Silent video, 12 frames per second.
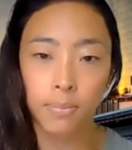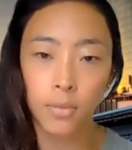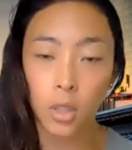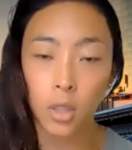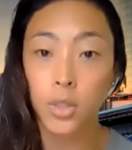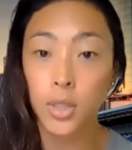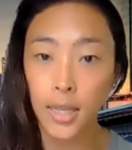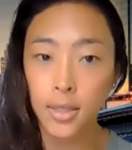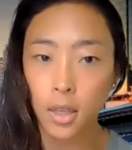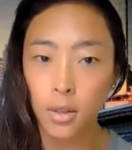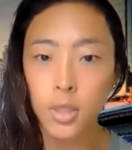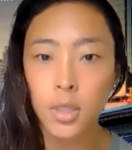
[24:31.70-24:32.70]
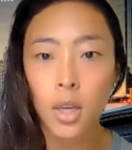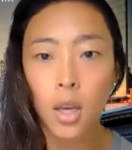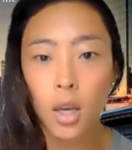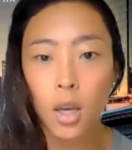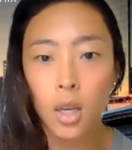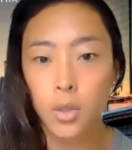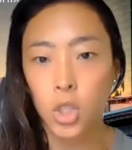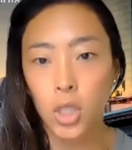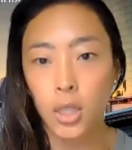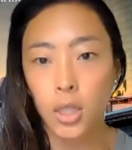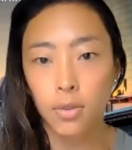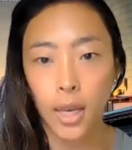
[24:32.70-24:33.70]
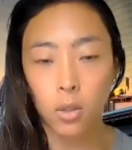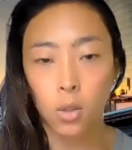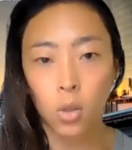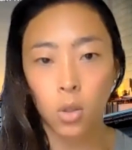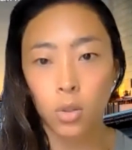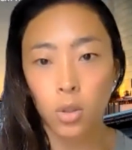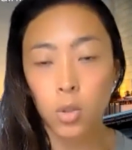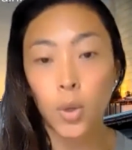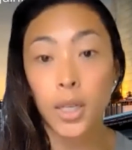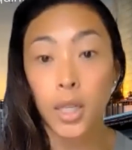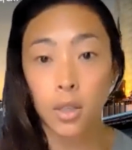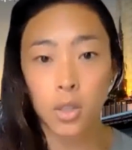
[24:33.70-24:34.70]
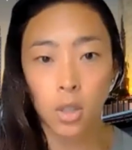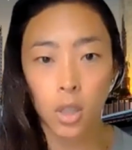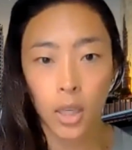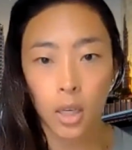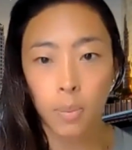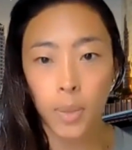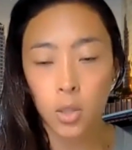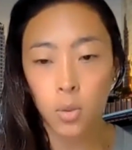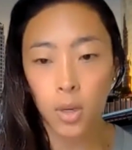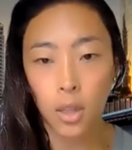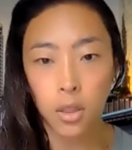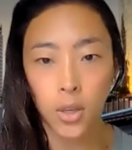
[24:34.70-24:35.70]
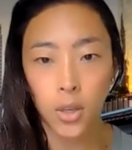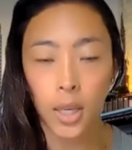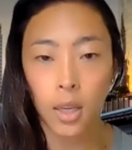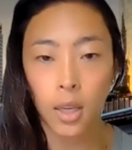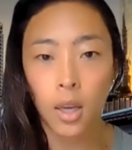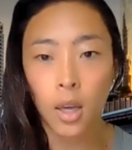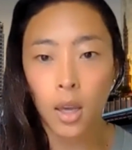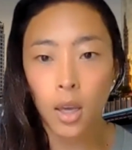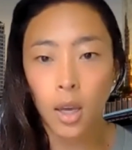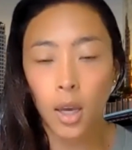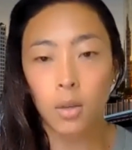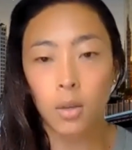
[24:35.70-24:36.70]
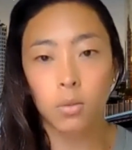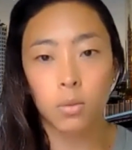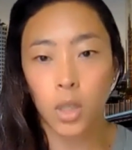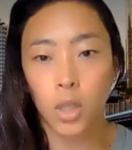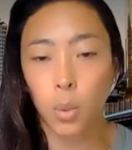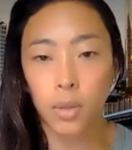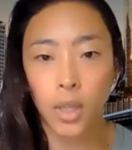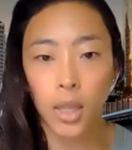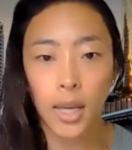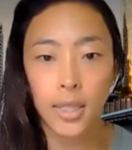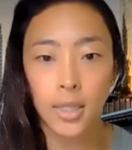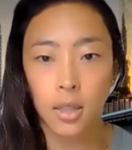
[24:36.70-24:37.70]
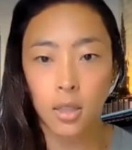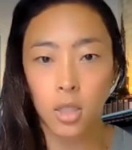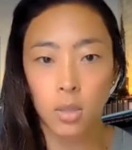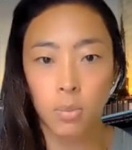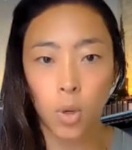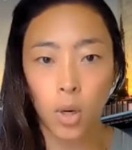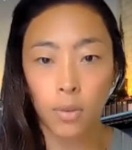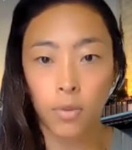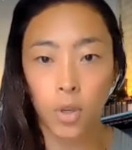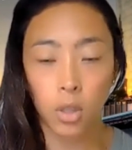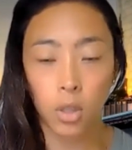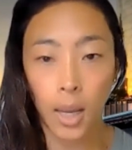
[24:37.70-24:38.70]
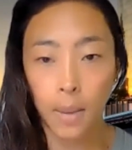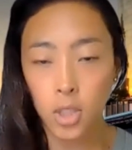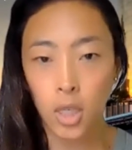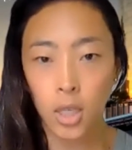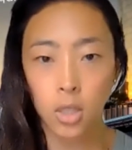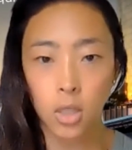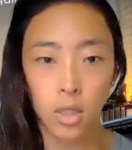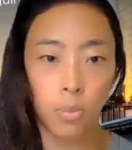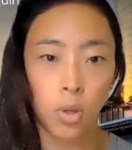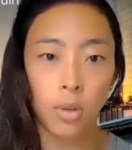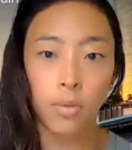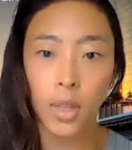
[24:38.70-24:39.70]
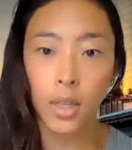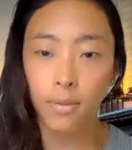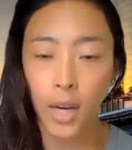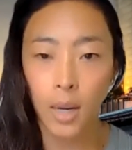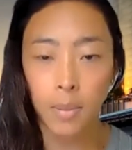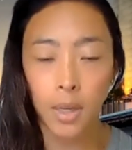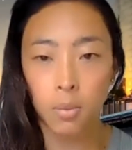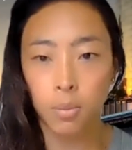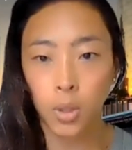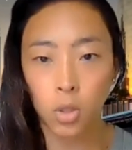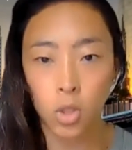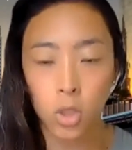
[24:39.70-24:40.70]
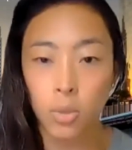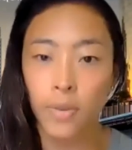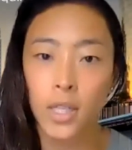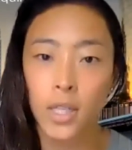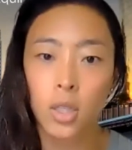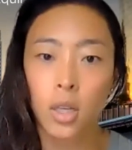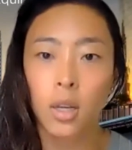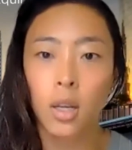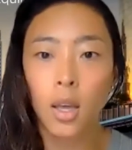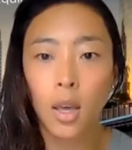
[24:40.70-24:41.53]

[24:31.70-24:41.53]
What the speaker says: includes data centers, to achieve that goal 20 years earlier by 2030. And we realize that this is important for climate change, it's important for the environment and pollution prevention.